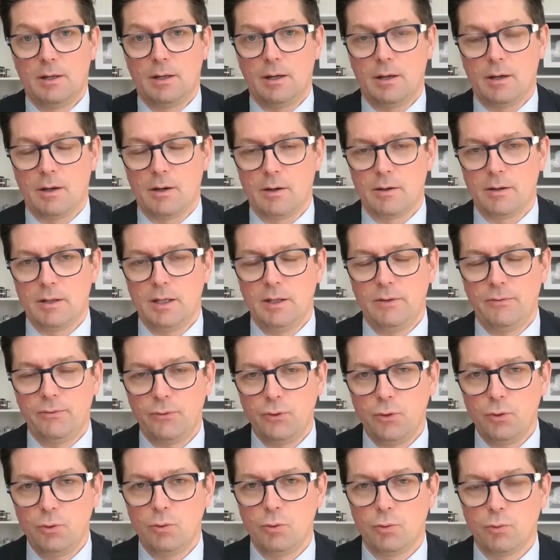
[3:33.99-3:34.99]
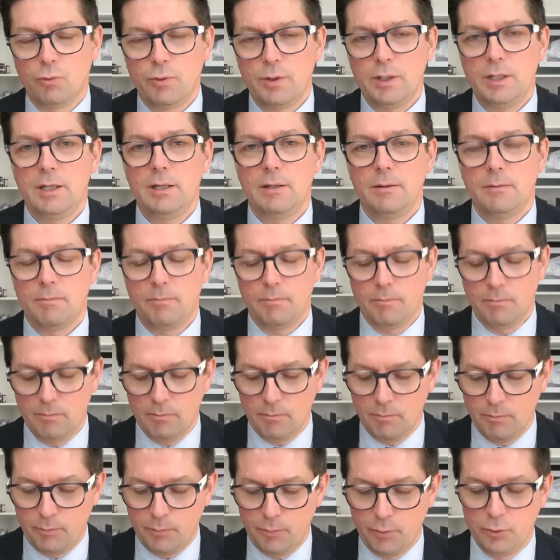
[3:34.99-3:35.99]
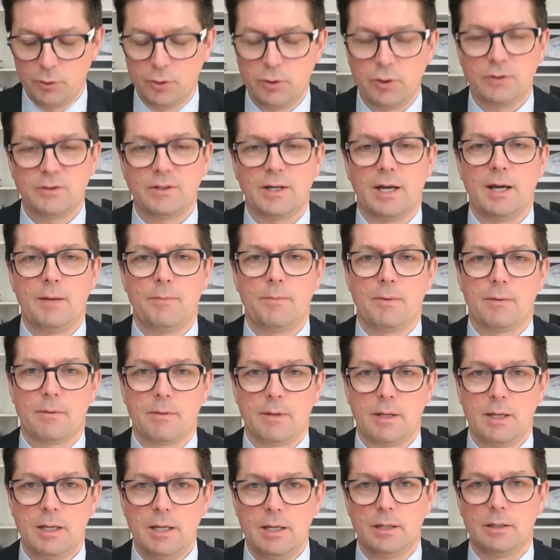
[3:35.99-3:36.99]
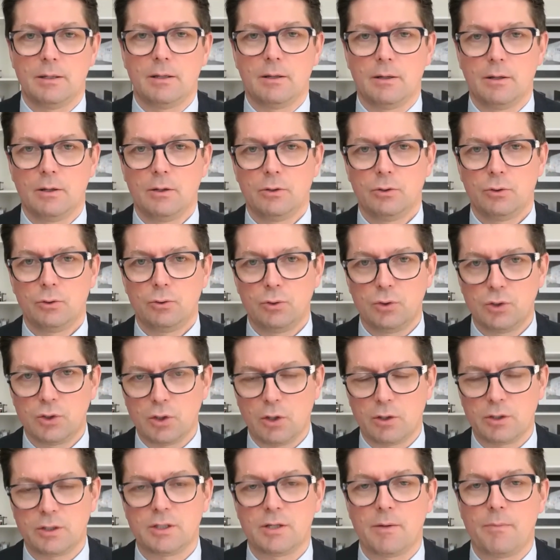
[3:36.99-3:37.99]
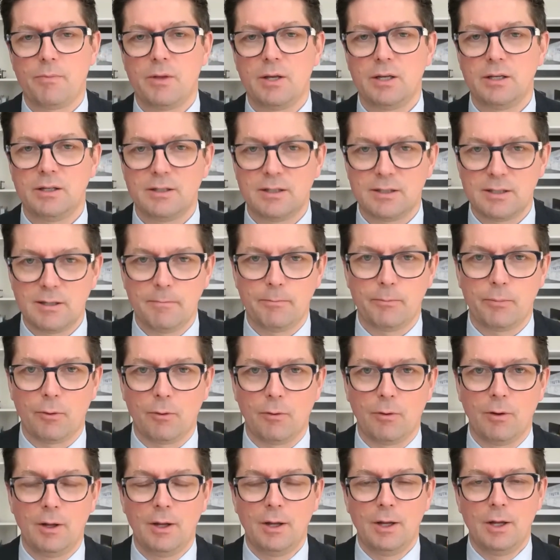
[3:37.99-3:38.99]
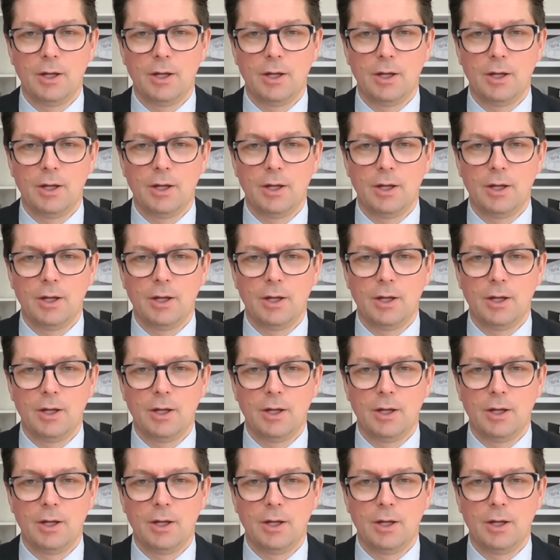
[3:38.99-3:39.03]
uh, if you really put the time in to start something simple